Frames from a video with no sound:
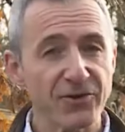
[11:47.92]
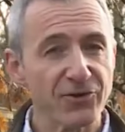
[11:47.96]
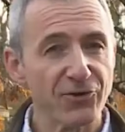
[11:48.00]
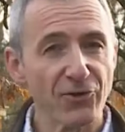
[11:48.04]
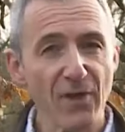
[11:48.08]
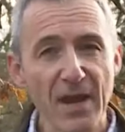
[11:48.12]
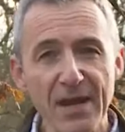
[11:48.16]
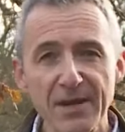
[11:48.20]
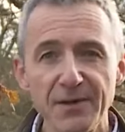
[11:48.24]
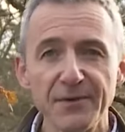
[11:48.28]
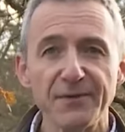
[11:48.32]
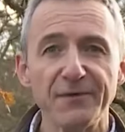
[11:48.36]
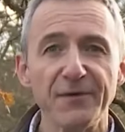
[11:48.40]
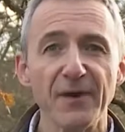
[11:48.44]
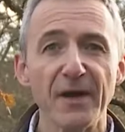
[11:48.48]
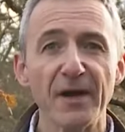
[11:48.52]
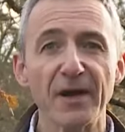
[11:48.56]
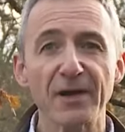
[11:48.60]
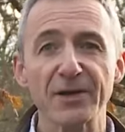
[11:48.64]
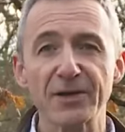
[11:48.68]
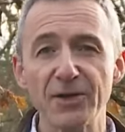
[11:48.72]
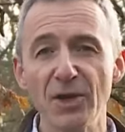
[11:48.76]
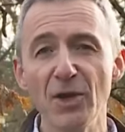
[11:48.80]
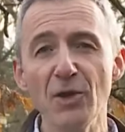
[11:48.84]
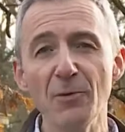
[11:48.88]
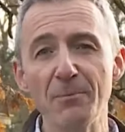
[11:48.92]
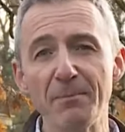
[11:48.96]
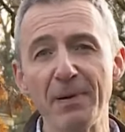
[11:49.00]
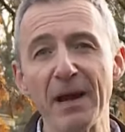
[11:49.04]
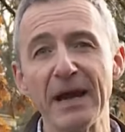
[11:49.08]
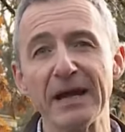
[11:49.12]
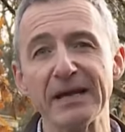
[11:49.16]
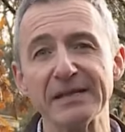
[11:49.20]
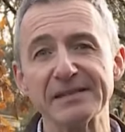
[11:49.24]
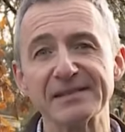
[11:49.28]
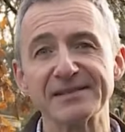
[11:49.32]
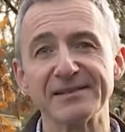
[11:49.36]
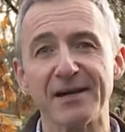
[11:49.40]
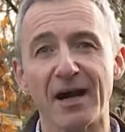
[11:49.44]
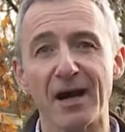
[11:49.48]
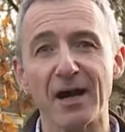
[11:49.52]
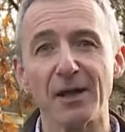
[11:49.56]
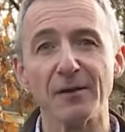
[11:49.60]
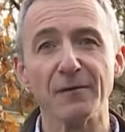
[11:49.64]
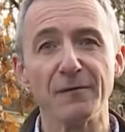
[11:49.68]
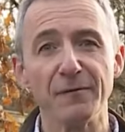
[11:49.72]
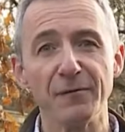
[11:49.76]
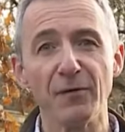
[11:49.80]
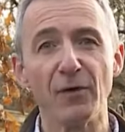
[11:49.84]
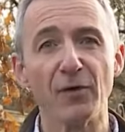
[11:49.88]
trend for coupe-style
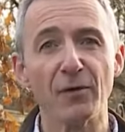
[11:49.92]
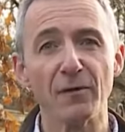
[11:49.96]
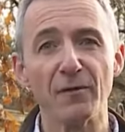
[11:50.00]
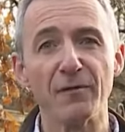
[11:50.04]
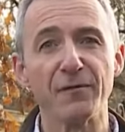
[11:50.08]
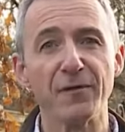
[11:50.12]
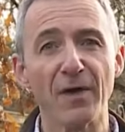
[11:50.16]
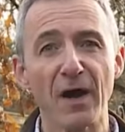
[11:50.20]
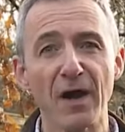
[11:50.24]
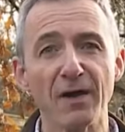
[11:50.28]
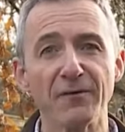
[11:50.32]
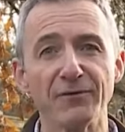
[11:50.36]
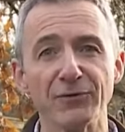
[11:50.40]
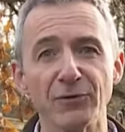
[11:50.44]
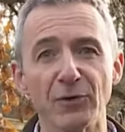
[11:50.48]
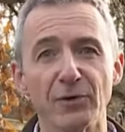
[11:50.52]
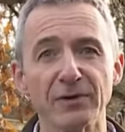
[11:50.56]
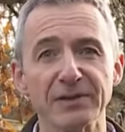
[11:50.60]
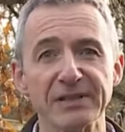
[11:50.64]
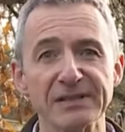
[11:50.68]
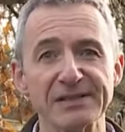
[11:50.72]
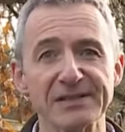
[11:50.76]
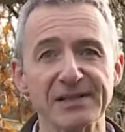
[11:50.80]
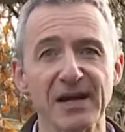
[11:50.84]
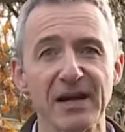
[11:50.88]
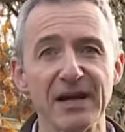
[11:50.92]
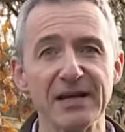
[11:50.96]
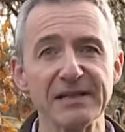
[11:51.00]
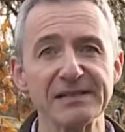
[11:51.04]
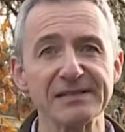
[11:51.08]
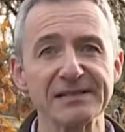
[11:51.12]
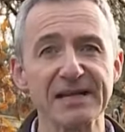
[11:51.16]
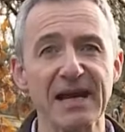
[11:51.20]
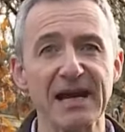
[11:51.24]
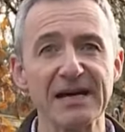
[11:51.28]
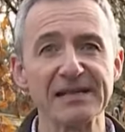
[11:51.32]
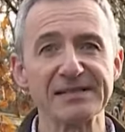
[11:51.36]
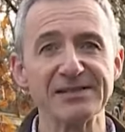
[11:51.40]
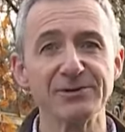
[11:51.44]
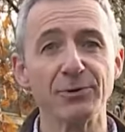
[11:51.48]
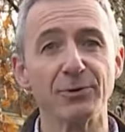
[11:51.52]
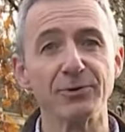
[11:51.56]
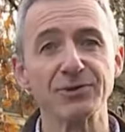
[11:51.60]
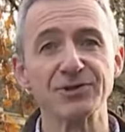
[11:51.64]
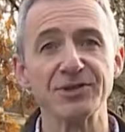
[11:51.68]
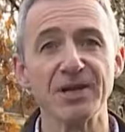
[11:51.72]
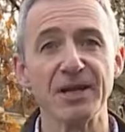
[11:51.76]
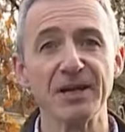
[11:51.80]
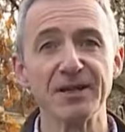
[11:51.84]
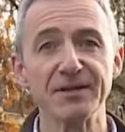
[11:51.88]
four and five-door designs as an
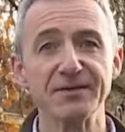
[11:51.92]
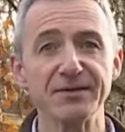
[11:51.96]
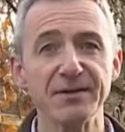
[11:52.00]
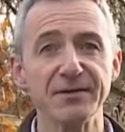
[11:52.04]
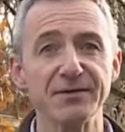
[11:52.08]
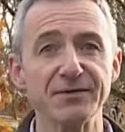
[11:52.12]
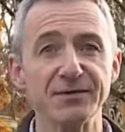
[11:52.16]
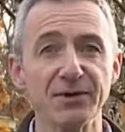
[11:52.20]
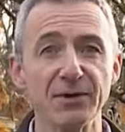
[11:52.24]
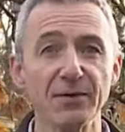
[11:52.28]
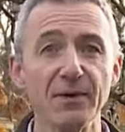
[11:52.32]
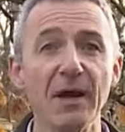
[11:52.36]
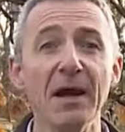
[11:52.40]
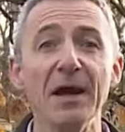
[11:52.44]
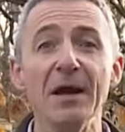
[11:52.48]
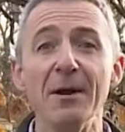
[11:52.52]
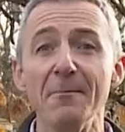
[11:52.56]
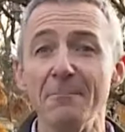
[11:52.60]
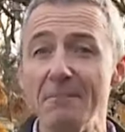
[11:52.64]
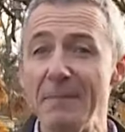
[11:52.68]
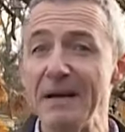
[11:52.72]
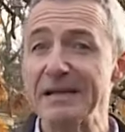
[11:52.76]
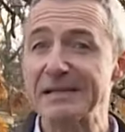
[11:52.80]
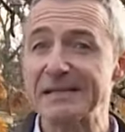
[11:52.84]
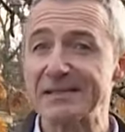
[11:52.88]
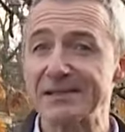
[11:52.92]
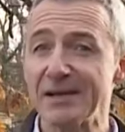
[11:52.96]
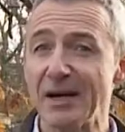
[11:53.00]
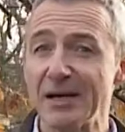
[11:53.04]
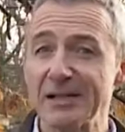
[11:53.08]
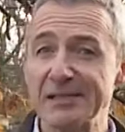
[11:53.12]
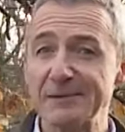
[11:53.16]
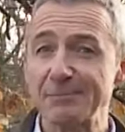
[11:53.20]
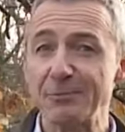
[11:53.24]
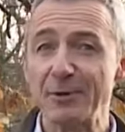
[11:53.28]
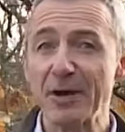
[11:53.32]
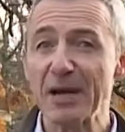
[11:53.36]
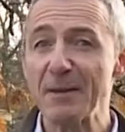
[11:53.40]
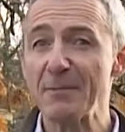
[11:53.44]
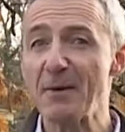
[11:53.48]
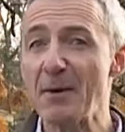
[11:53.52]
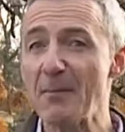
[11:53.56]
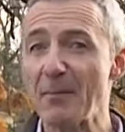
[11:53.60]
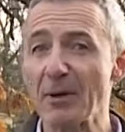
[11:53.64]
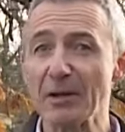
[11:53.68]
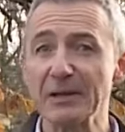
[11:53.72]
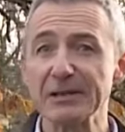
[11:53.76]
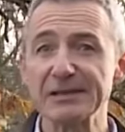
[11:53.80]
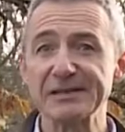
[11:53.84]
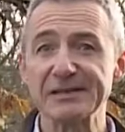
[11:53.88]
alternative to mid sized premium
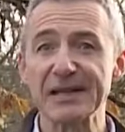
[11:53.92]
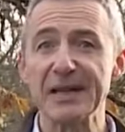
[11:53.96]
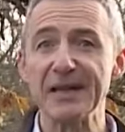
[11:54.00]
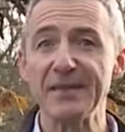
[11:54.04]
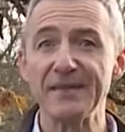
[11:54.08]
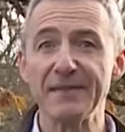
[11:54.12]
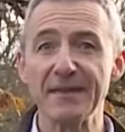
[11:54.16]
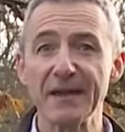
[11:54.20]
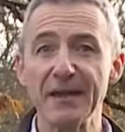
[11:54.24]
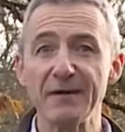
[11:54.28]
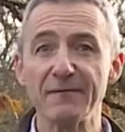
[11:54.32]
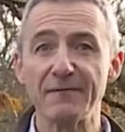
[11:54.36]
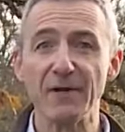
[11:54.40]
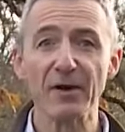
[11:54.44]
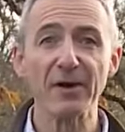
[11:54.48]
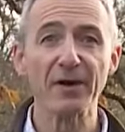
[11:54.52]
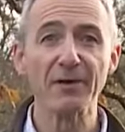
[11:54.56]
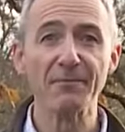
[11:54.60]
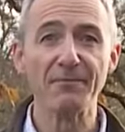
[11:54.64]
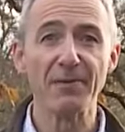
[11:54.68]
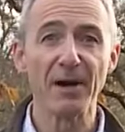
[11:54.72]
models in the volume